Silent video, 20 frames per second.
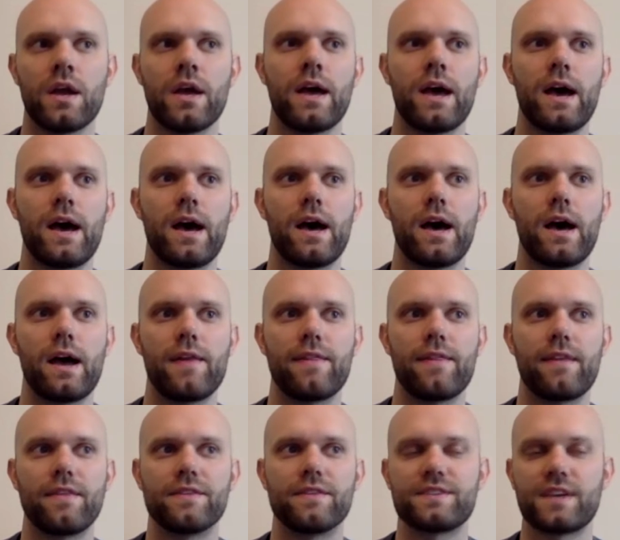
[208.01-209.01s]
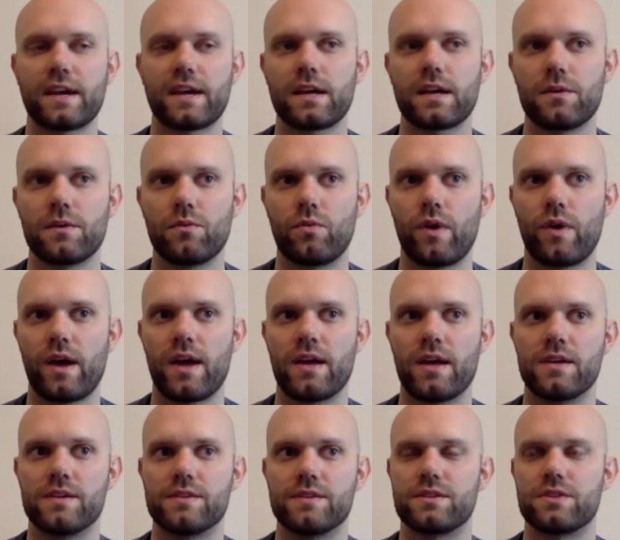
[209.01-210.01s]
And then the second way
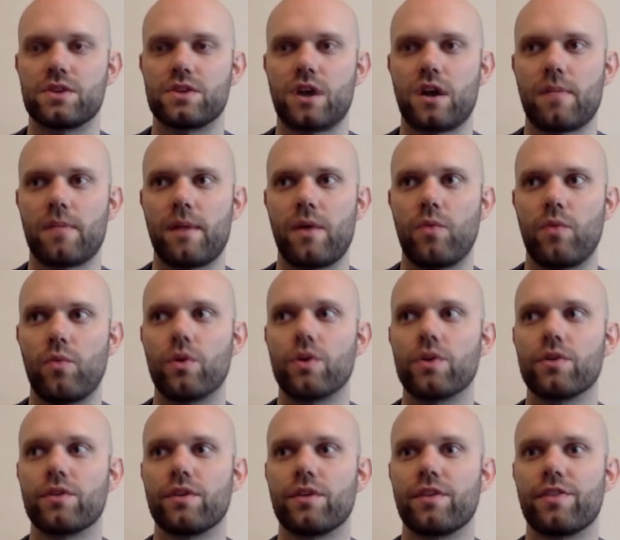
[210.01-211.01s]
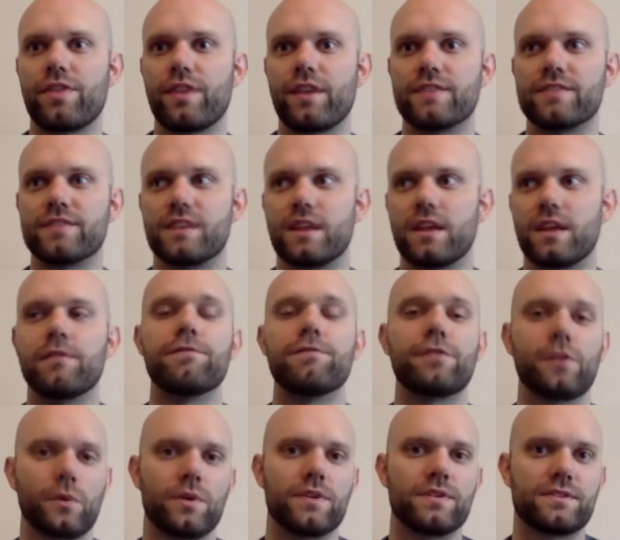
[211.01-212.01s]
is to talk about what are the things that
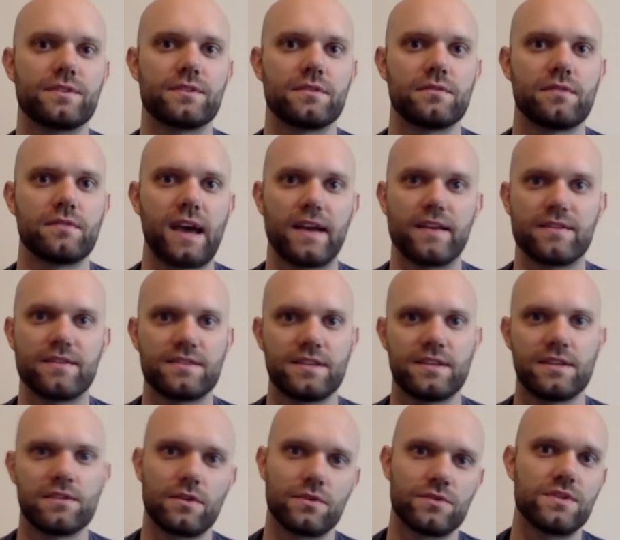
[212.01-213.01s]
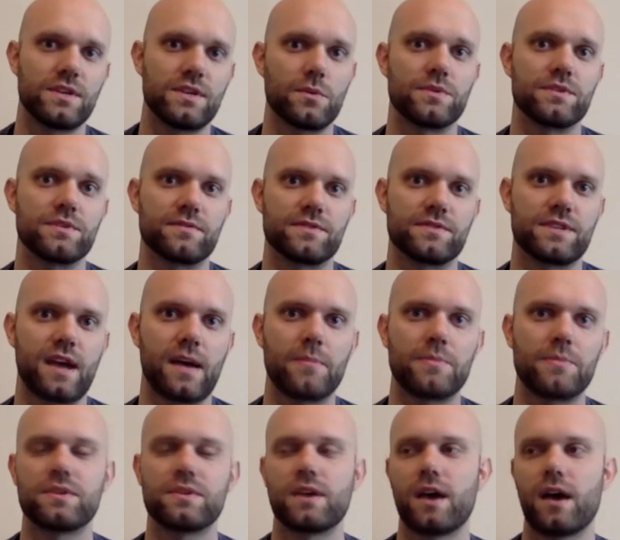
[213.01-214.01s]
influence those sequence of
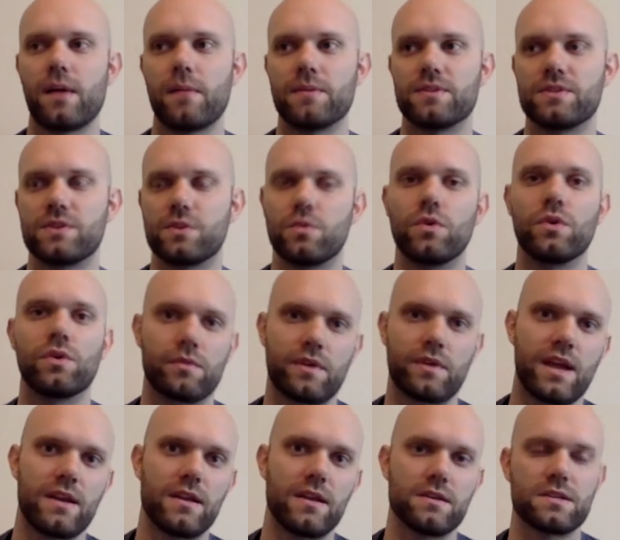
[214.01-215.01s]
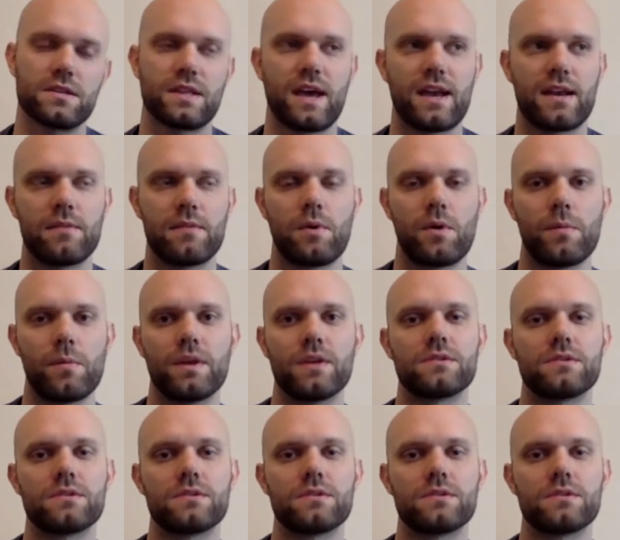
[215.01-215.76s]
steps. And so we'll get into that in a moment.